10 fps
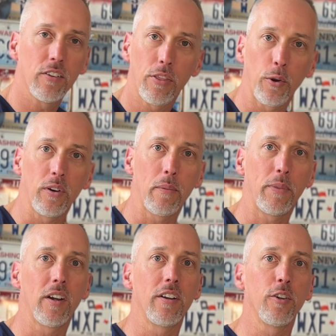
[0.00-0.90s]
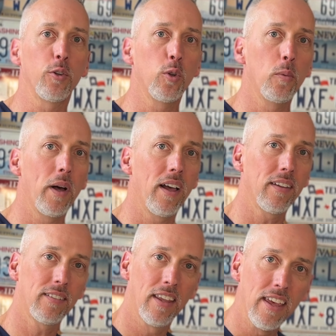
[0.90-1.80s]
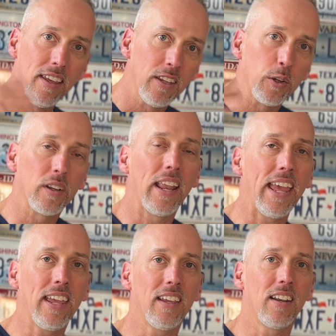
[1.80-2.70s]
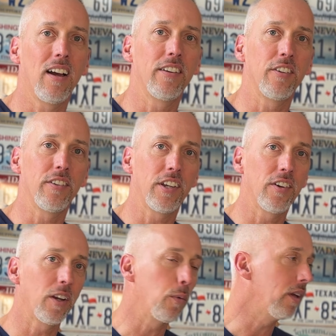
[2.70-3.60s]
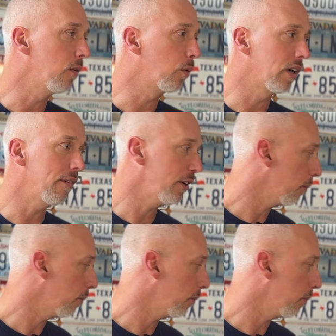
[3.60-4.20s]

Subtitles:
throw it up there on your toolbox. You can hang it on your steering wheel. Wherever you